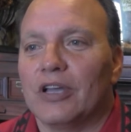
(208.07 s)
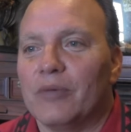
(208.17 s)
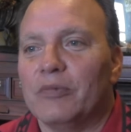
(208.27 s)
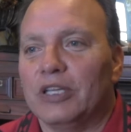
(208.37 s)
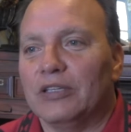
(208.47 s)
I
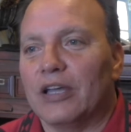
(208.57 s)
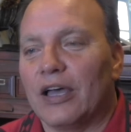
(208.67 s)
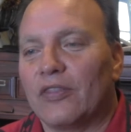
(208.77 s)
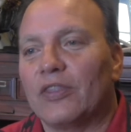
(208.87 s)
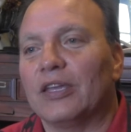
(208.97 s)
mean,
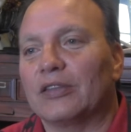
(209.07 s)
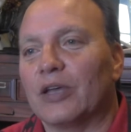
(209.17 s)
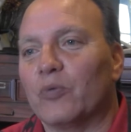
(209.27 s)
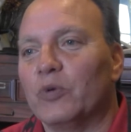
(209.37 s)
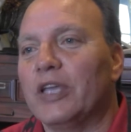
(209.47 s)
I think
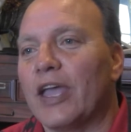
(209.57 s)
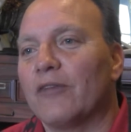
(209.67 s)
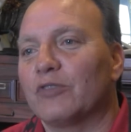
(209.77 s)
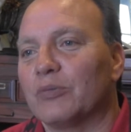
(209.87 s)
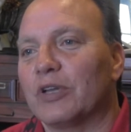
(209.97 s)
that we
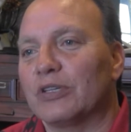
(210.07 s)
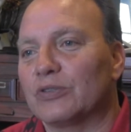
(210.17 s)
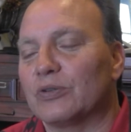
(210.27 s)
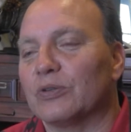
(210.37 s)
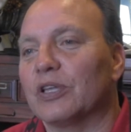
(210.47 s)
have to make
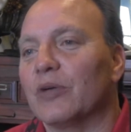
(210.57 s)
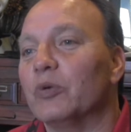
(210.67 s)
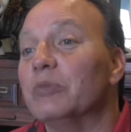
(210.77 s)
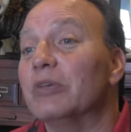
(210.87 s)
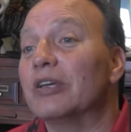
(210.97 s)
sure that
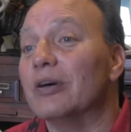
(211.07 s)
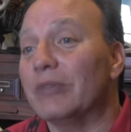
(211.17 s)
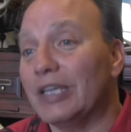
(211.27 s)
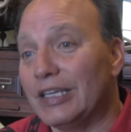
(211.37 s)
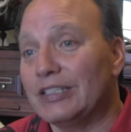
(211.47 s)
we
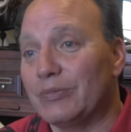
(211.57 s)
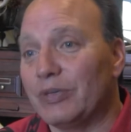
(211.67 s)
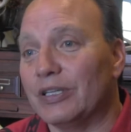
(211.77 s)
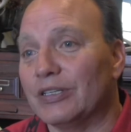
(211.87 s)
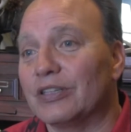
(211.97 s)
become
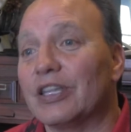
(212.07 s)
independent,